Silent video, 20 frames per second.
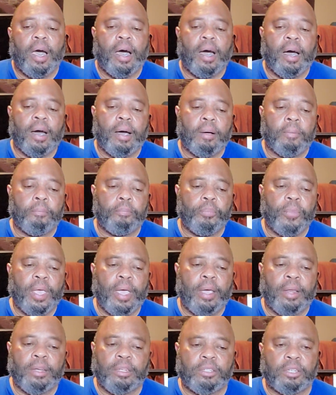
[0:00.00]

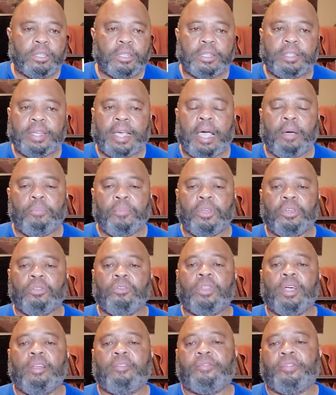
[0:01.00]
And he took the time to
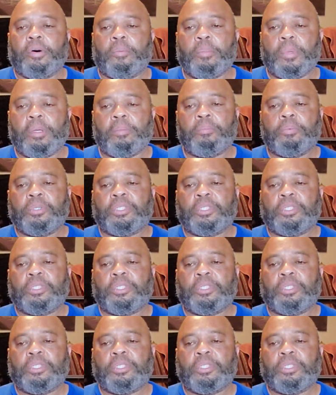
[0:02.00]
do that for me.